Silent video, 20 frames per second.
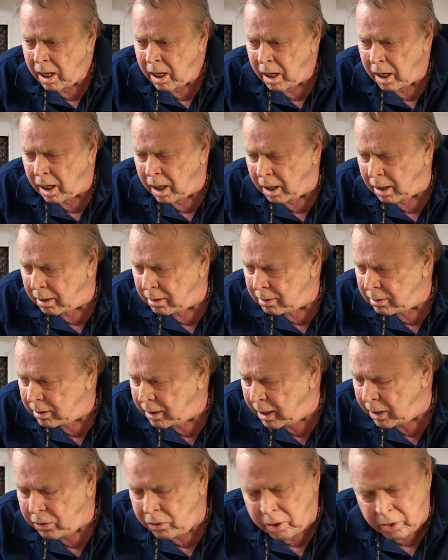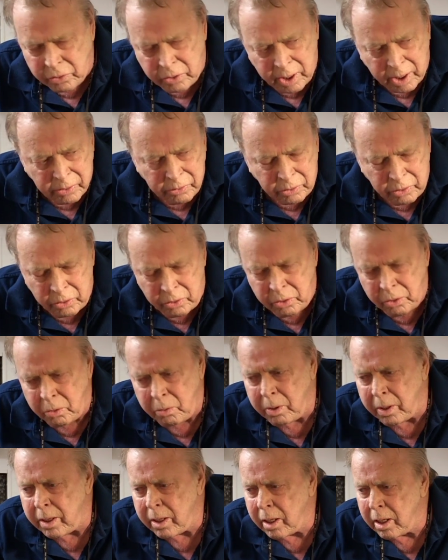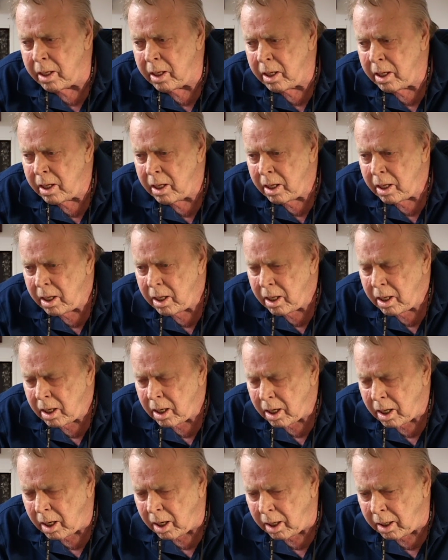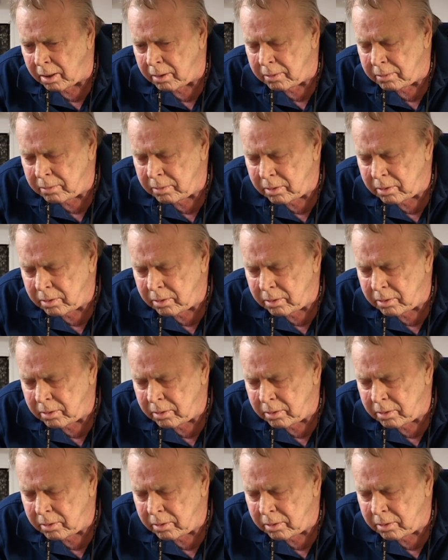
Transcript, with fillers: Uh, it just has to do with, uh,